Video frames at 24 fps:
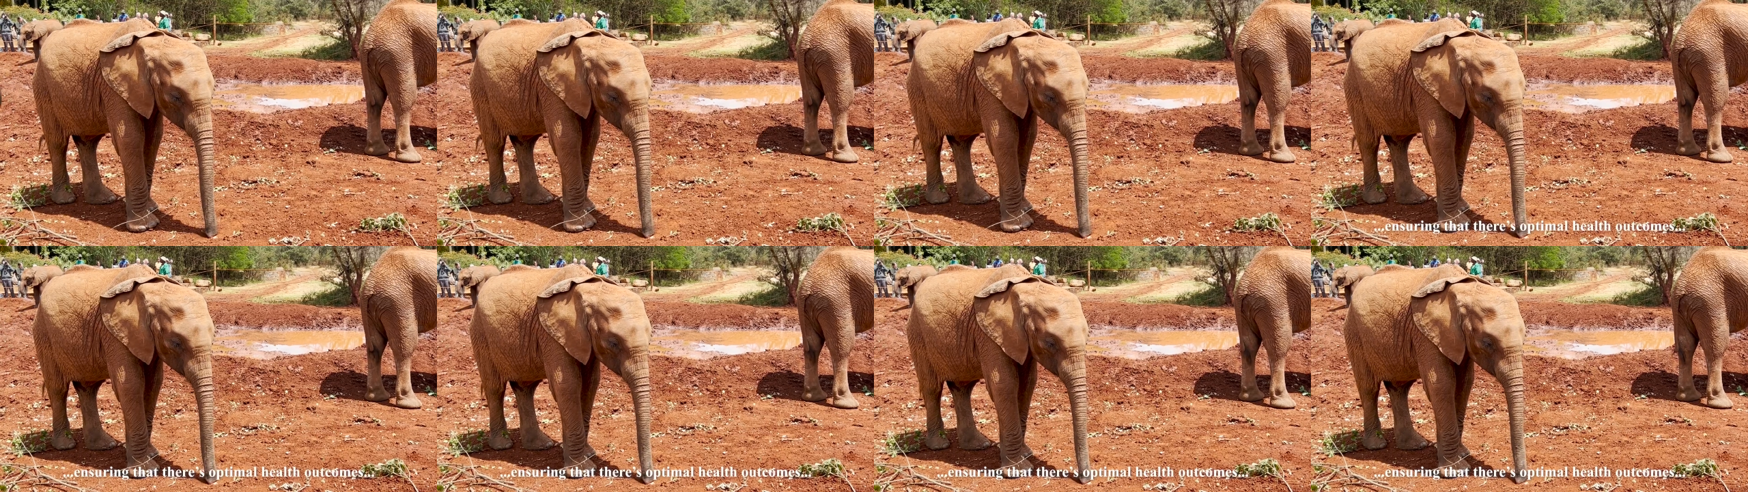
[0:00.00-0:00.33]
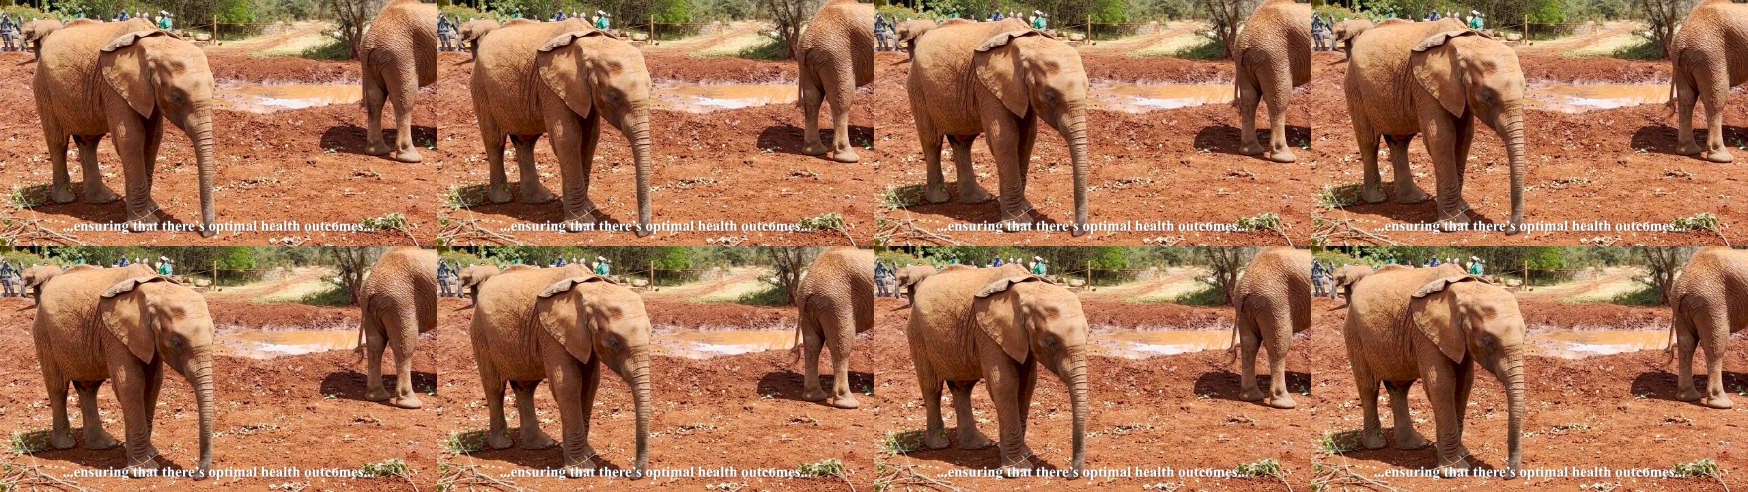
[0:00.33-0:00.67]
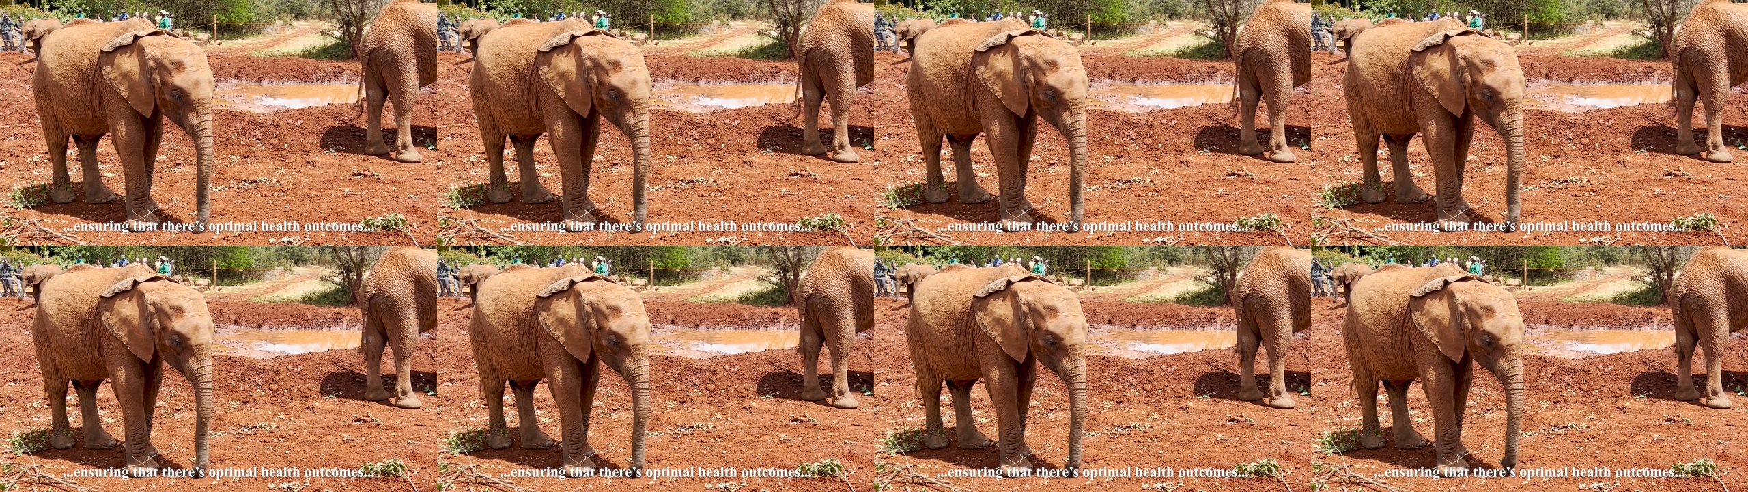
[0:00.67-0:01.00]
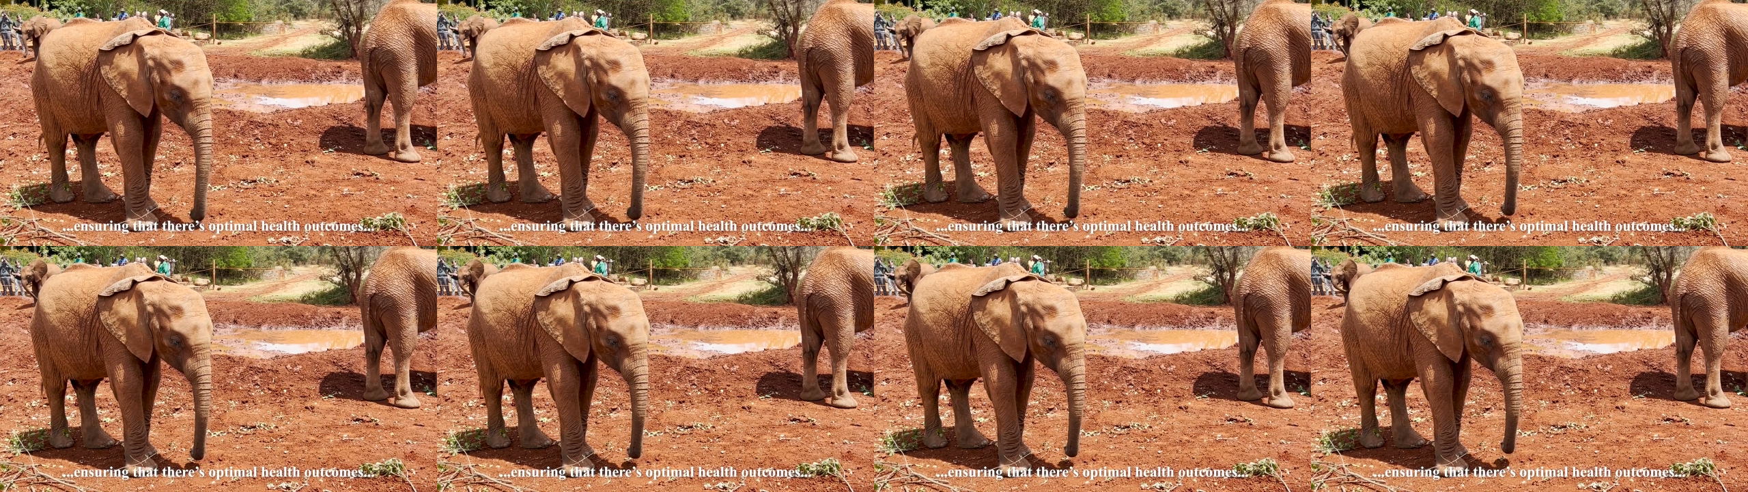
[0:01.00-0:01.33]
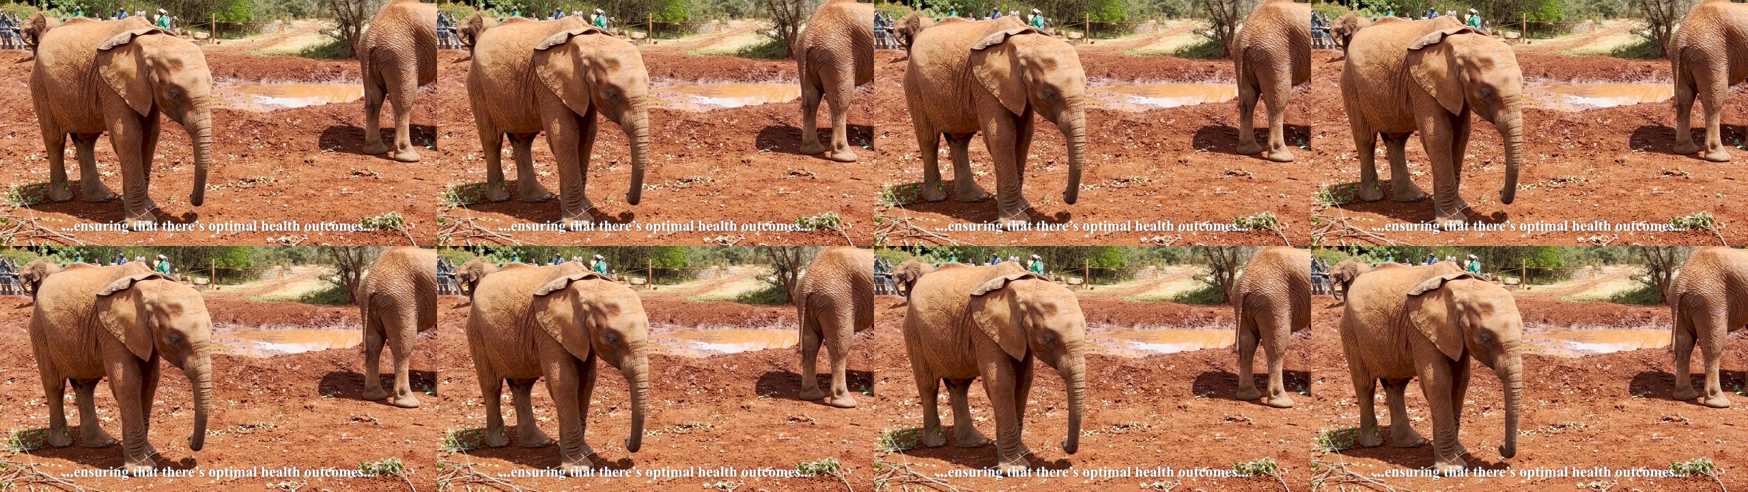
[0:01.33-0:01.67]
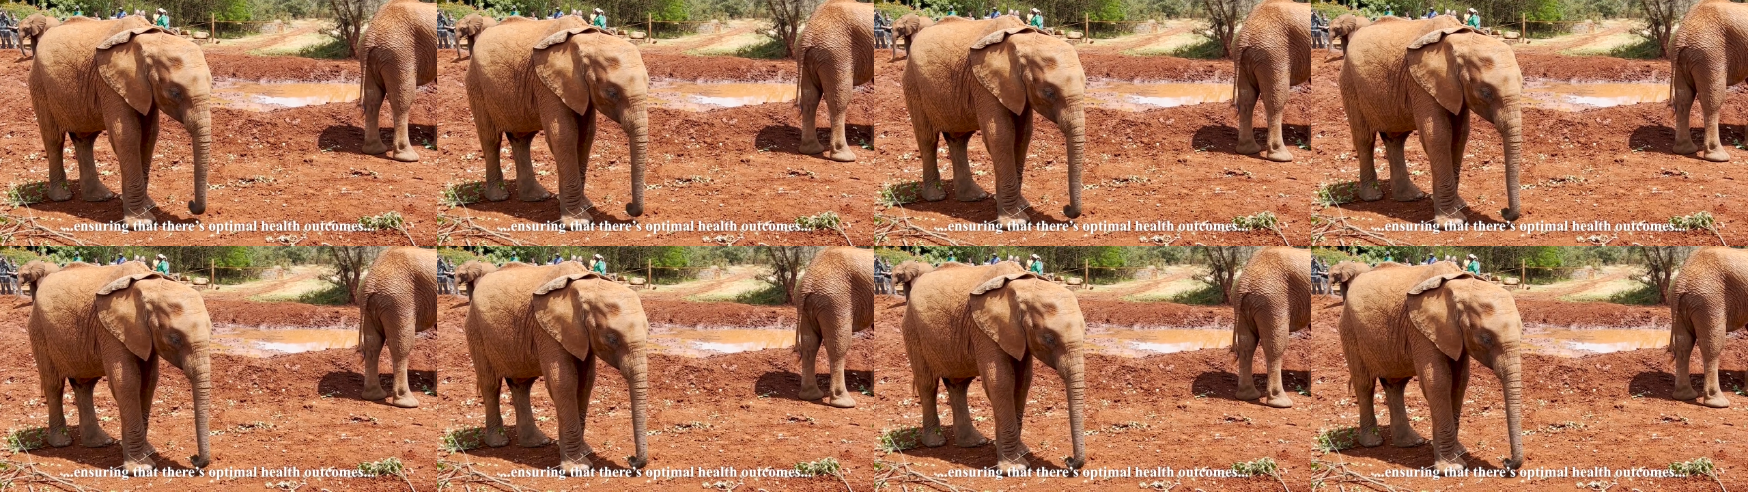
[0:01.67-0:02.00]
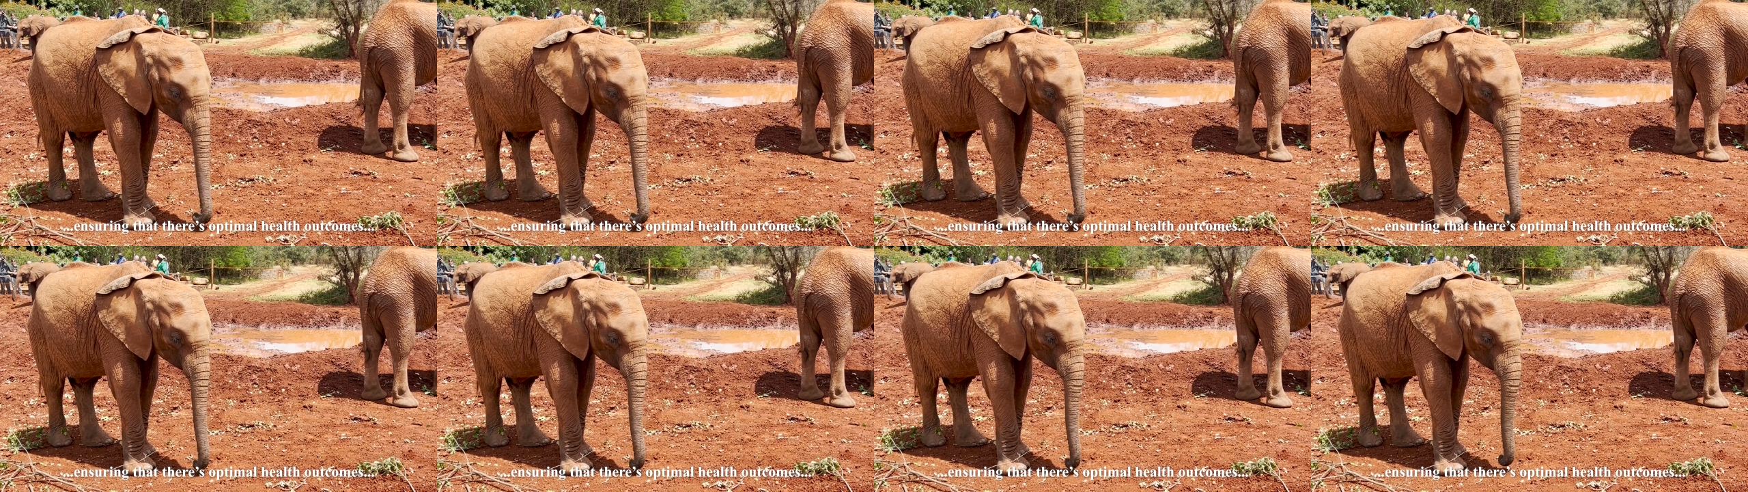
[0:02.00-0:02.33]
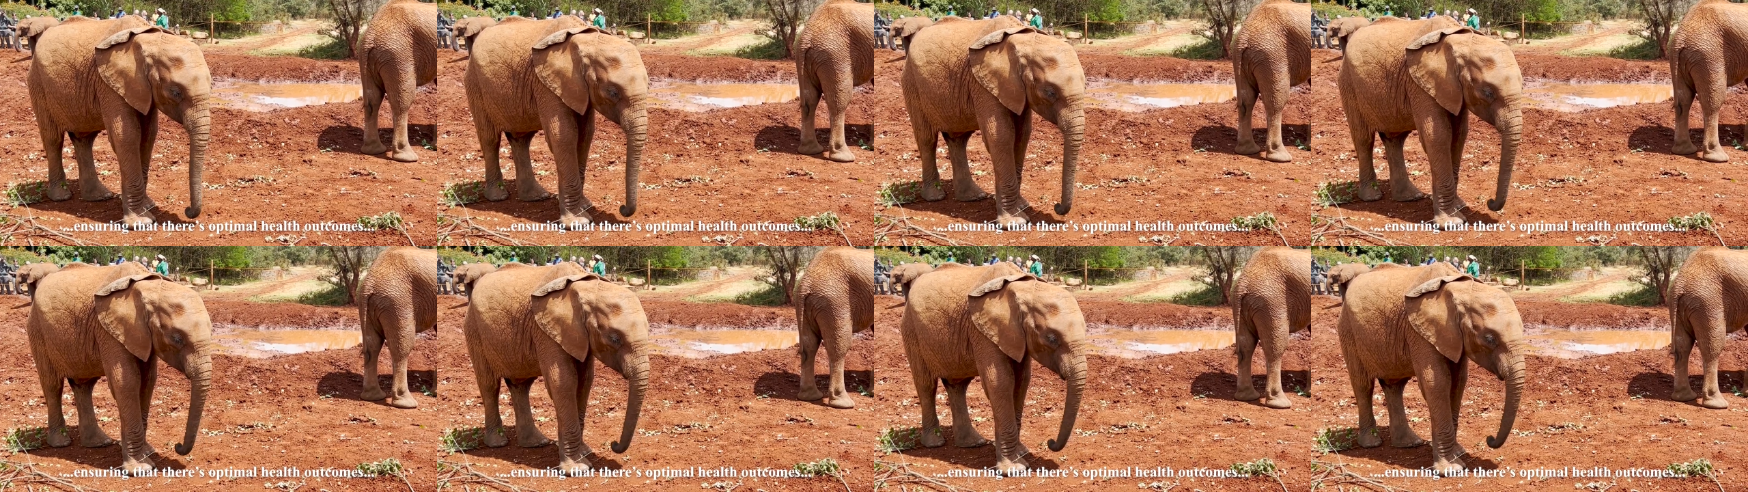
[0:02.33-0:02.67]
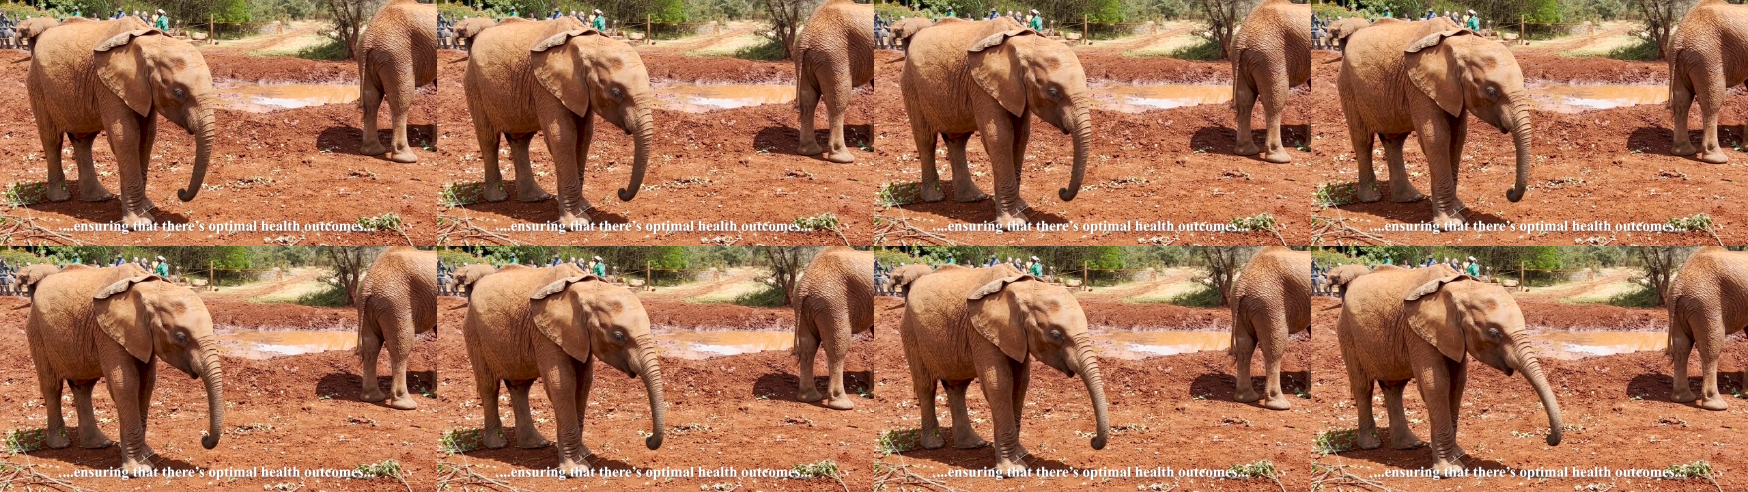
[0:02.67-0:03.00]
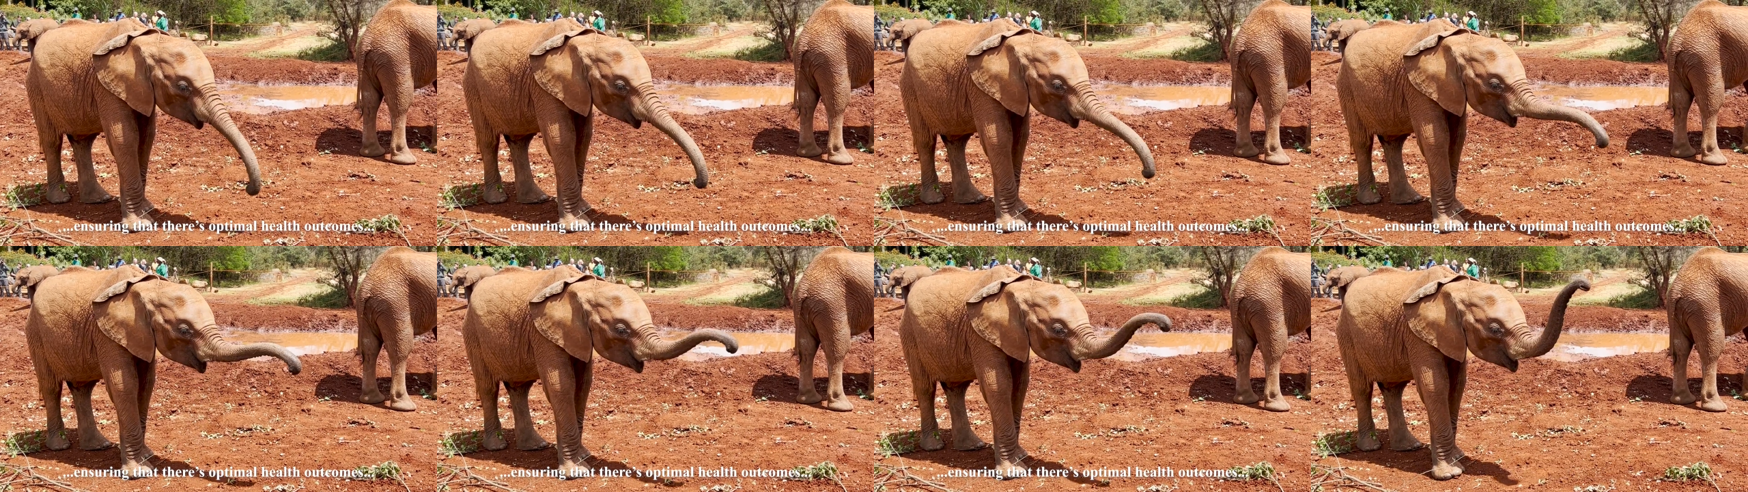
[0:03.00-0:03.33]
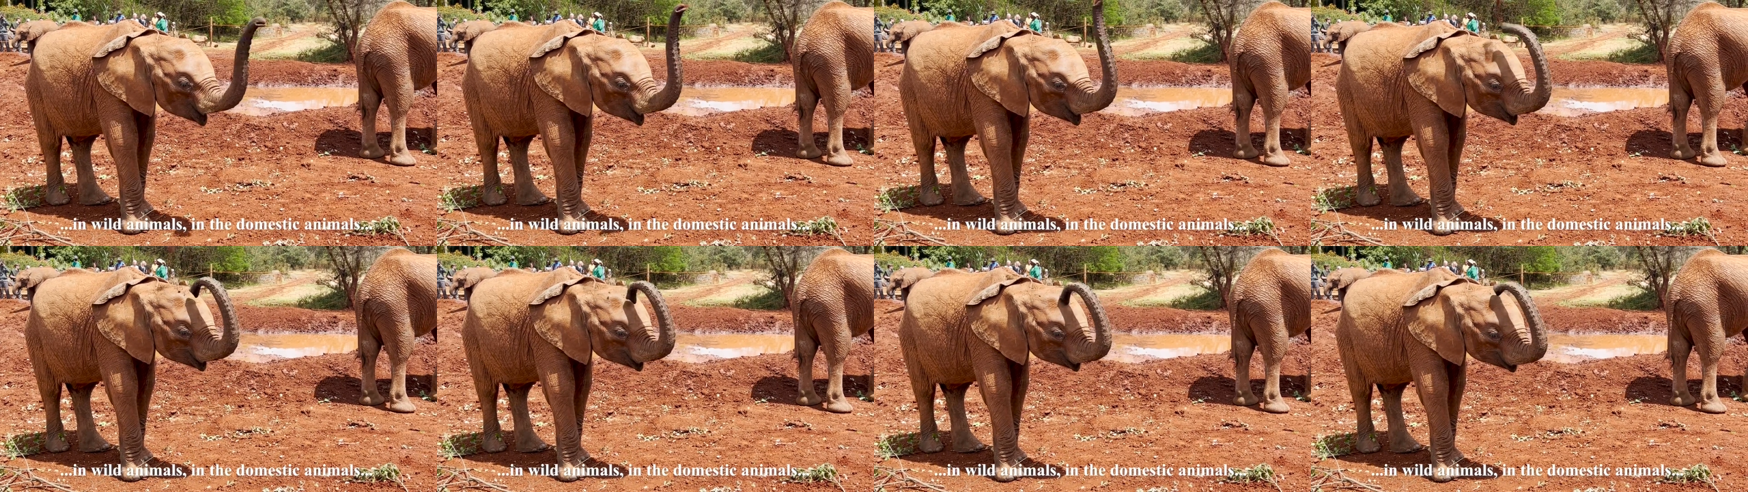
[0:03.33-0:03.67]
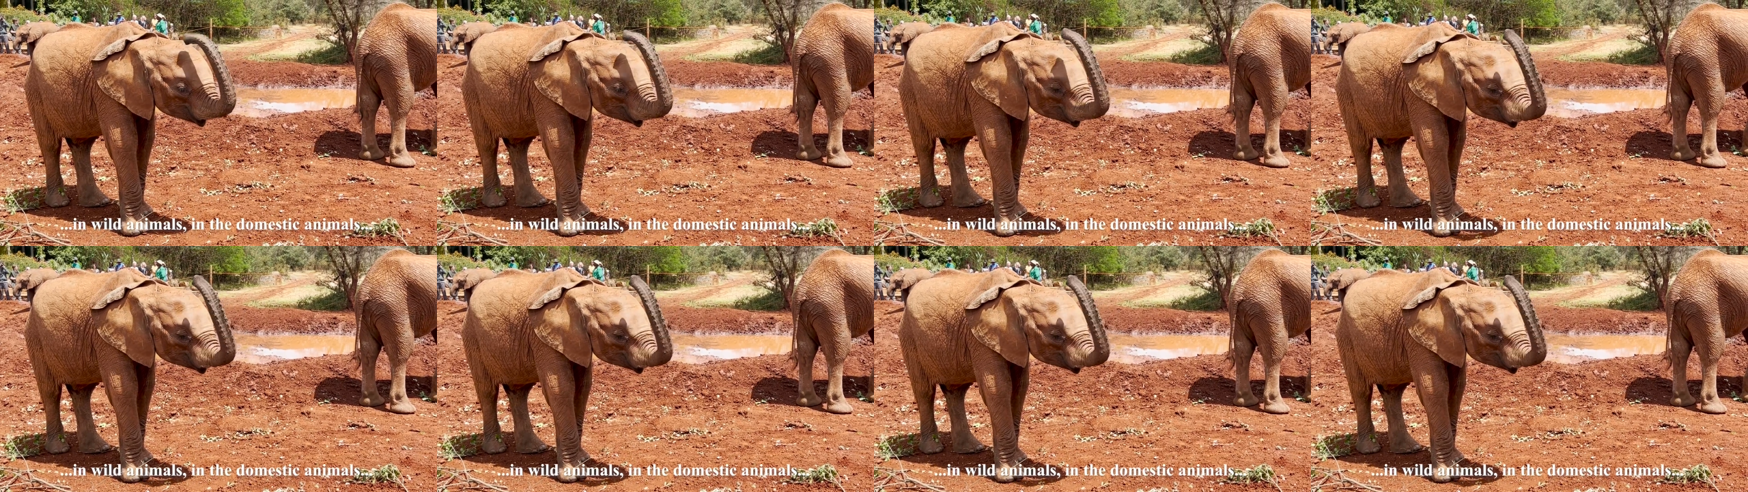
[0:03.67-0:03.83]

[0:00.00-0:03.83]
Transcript: (no speaker visible)